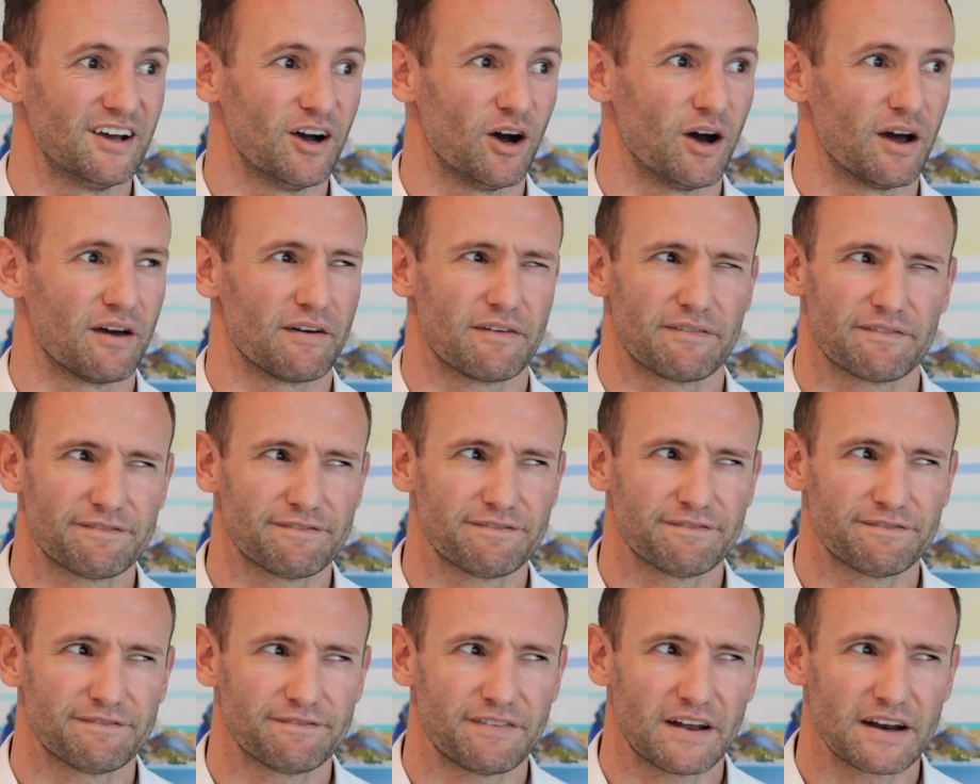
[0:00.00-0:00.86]
I have
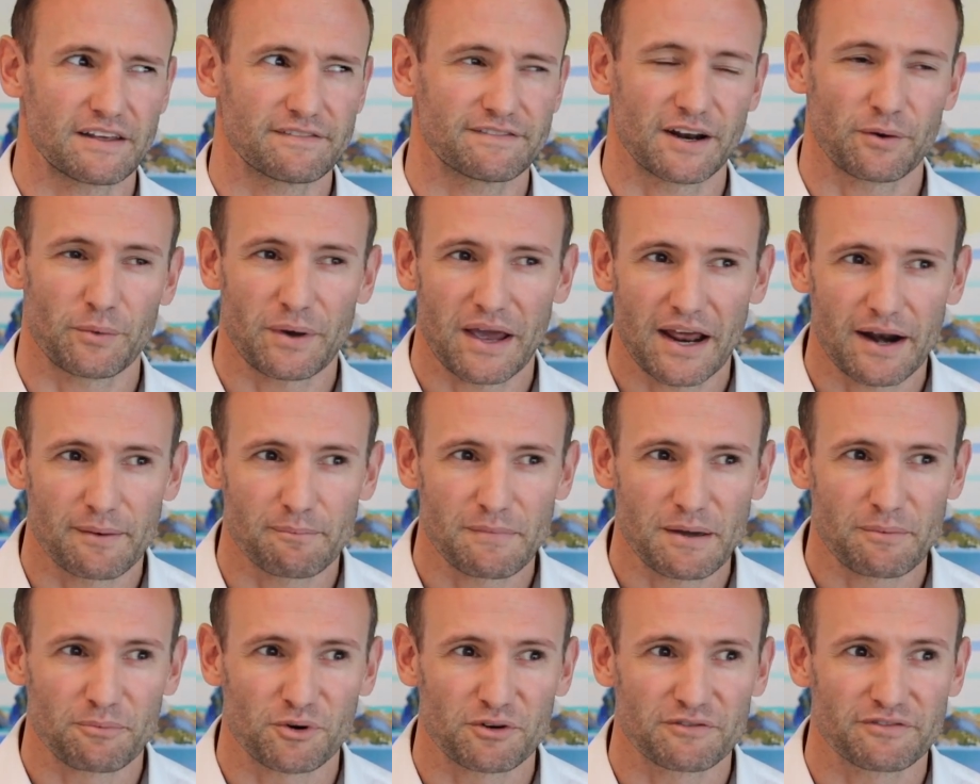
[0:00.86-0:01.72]
a funny feeling we had a
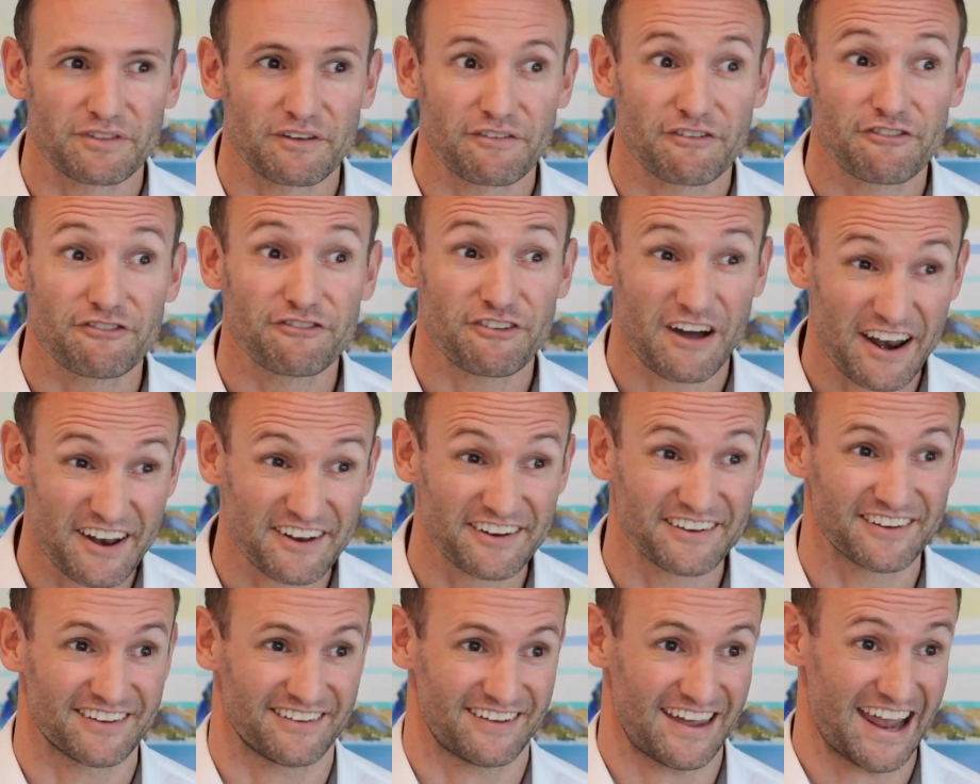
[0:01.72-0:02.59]
member of the
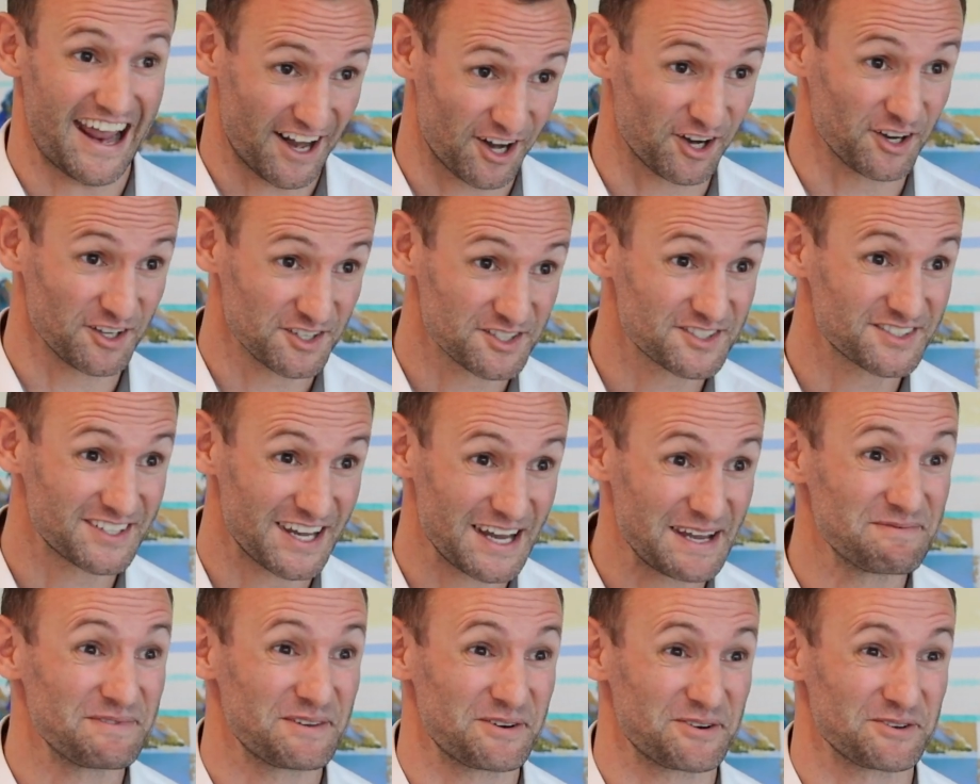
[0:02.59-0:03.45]
fund analyst
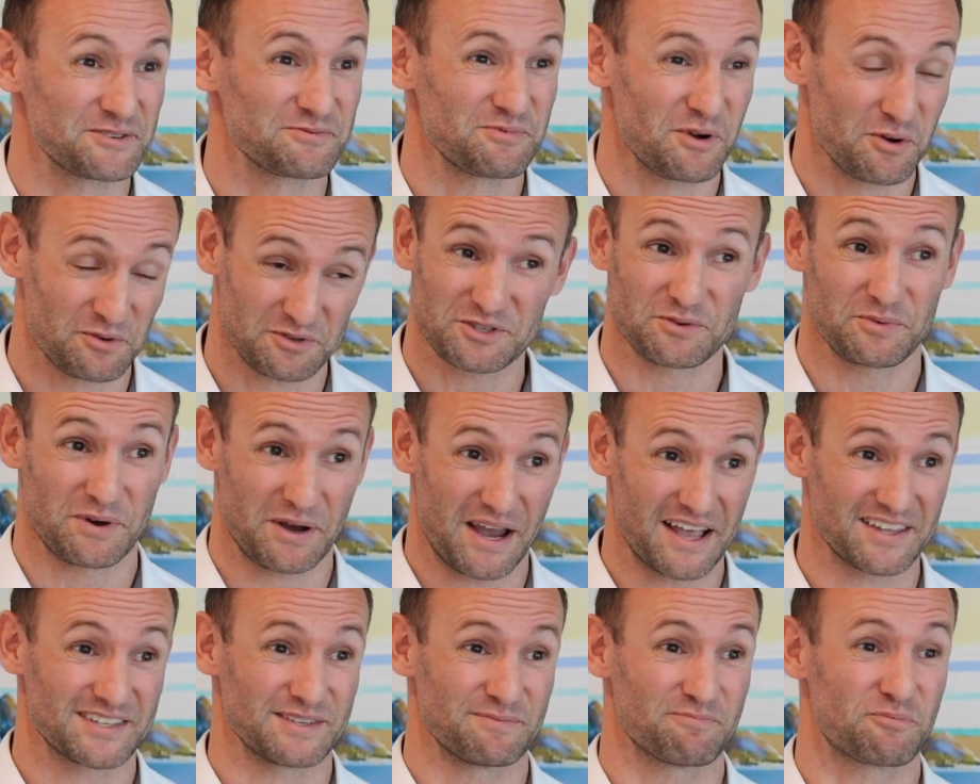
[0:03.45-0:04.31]
team there as well, so we
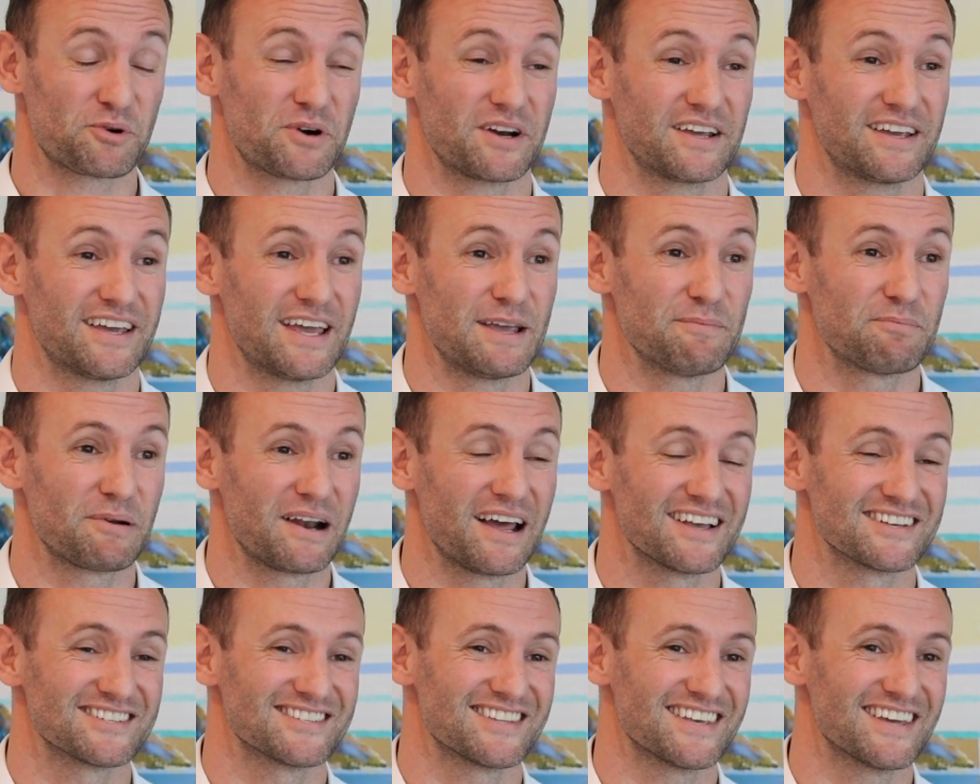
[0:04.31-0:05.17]
had some pretty key
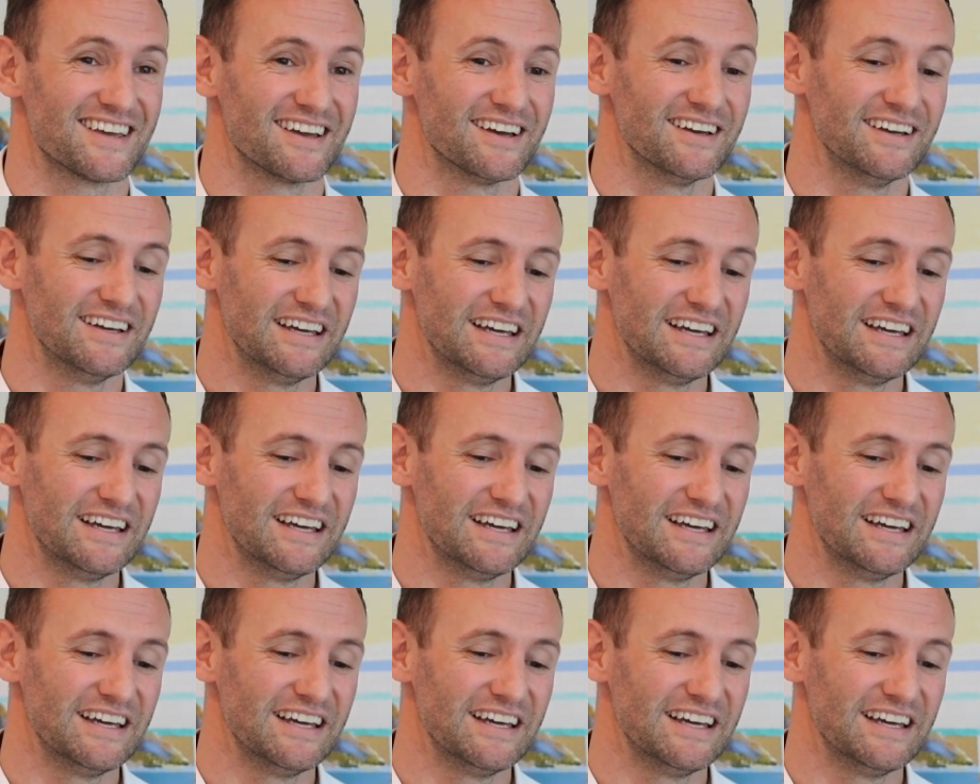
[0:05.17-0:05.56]
players there.